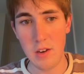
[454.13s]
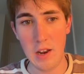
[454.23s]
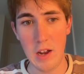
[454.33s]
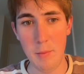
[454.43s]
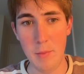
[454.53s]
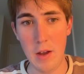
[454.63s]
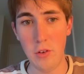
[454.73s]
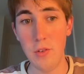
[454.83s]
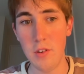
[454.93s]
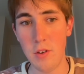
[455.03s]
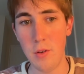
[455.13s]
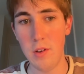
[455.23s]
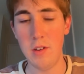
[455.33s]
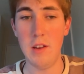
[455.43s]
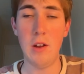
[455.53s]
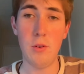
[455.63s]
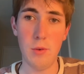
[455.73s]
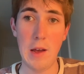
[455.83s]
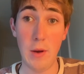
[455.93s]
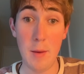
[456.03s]
our user token, and our
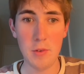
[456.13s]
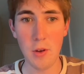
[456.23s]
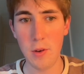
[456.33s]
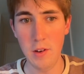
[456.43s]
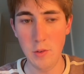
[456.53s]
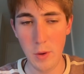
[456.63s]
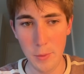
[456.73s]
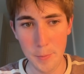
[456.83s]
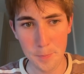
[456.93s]
app token as well.